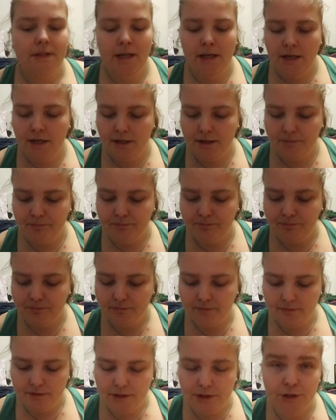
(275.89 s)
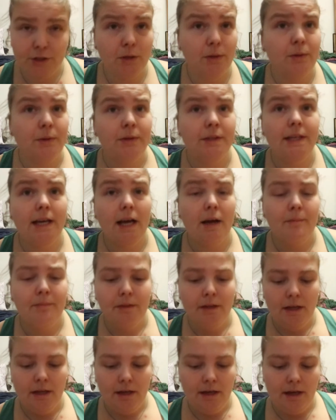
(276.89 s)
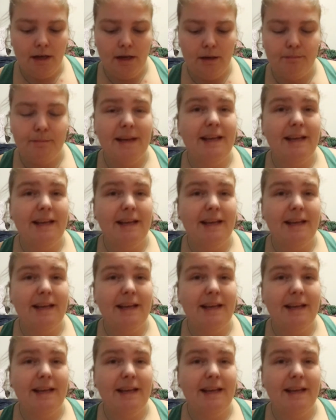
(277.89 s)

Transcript: Um, so yeah, um,